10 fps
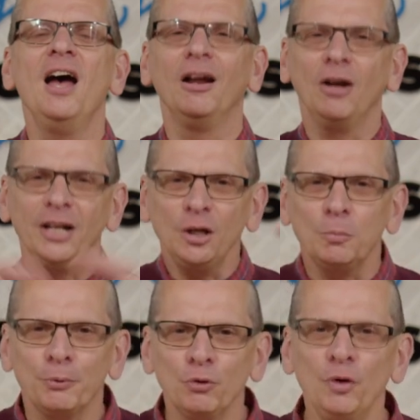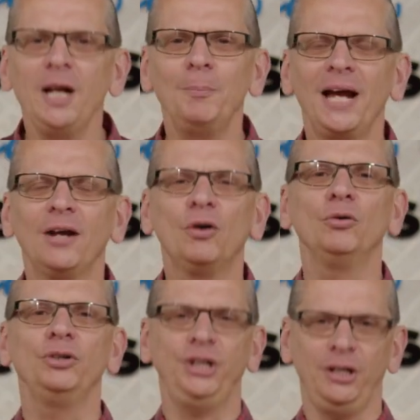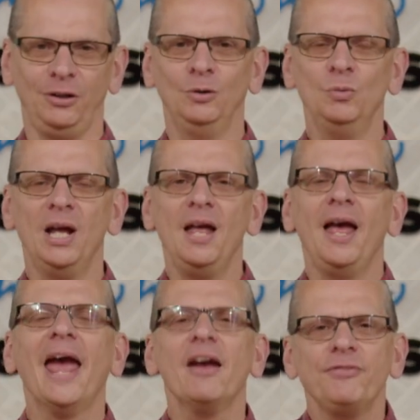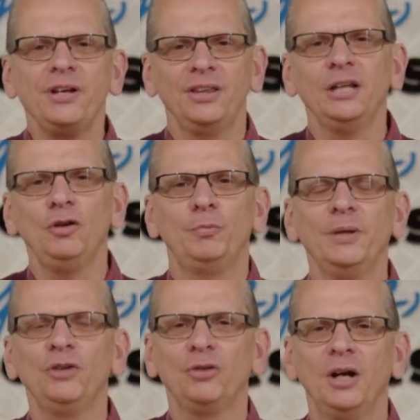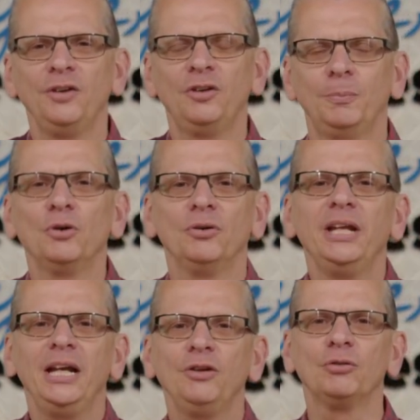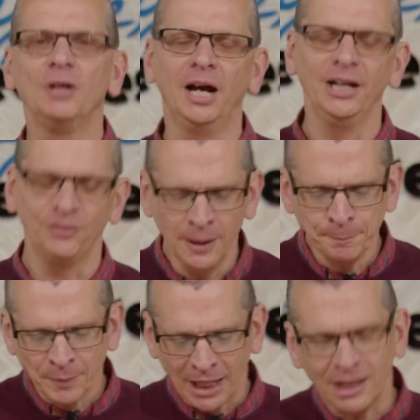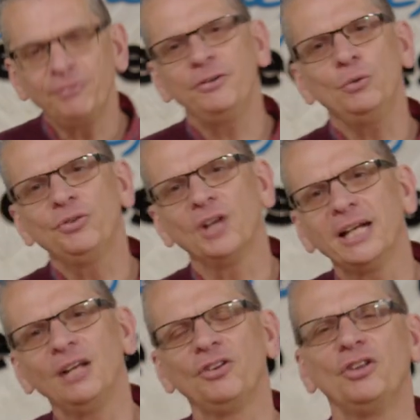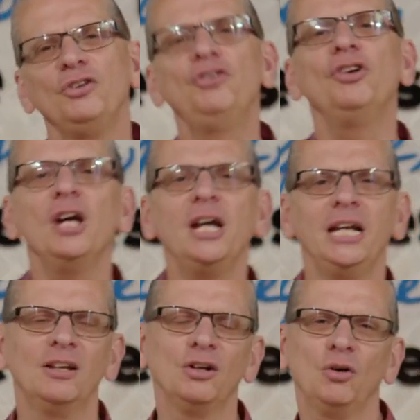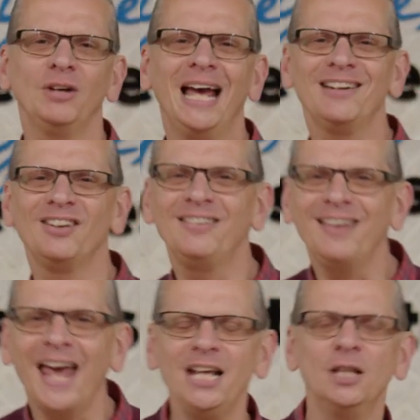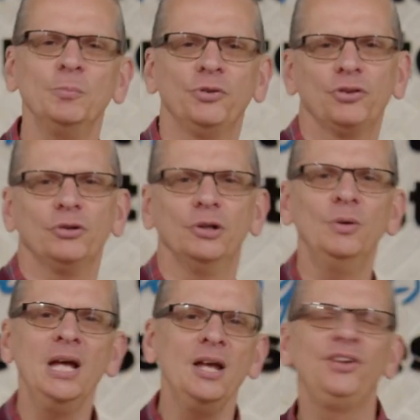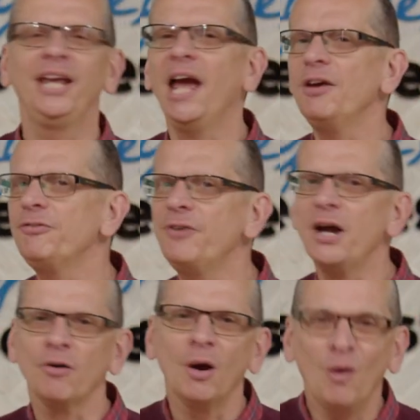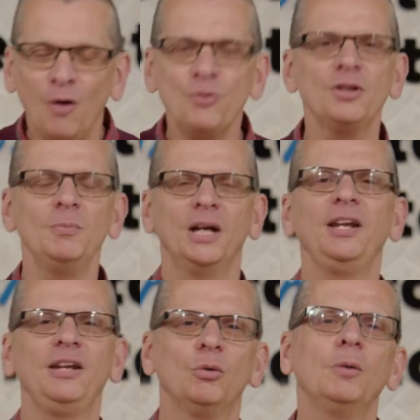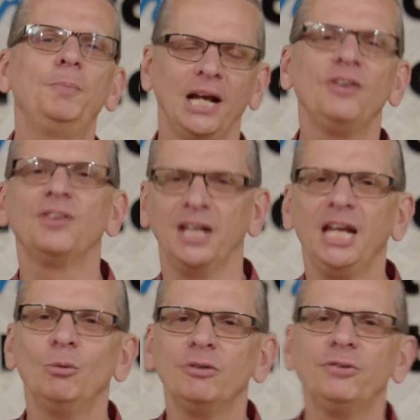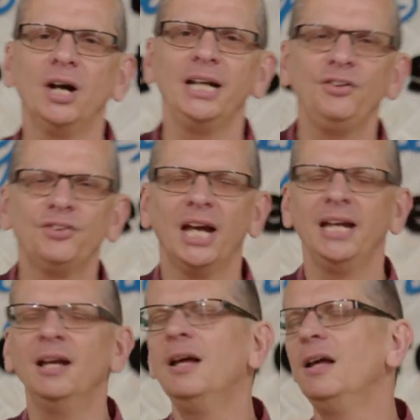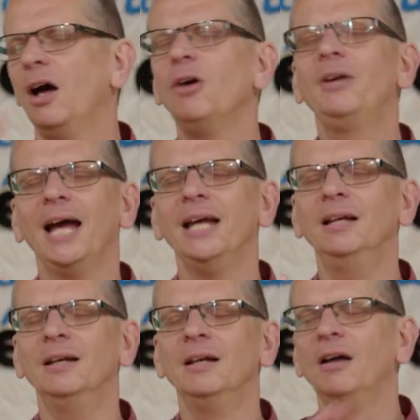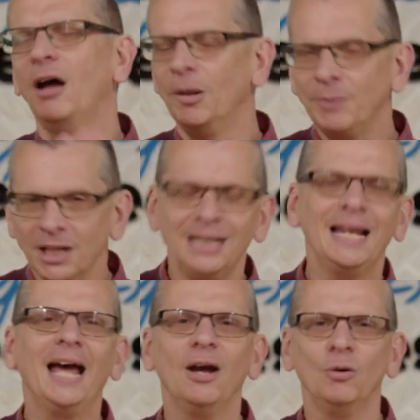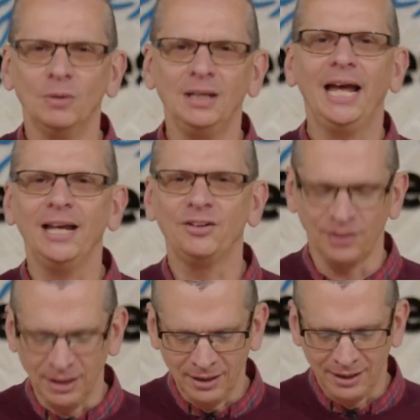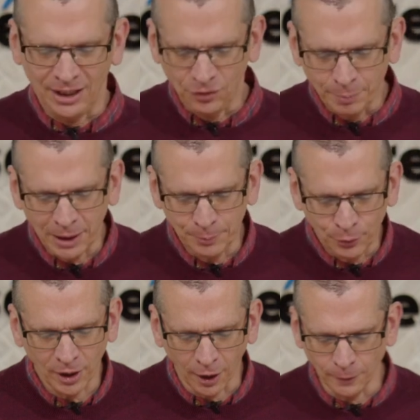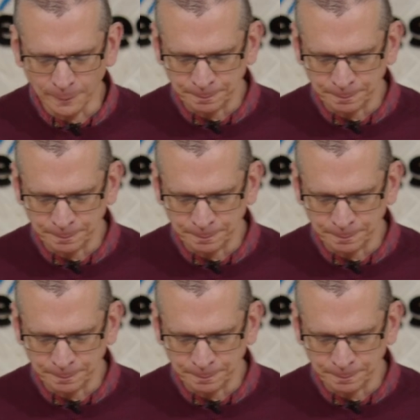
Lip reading: And I'm going to bring back on you everything you've been trying to put on the Israelites. And it feels like it's the journey that God had to take them through to get Pharaoh ultimately to a place that he would finally say, okay, I'm going to now let these people go.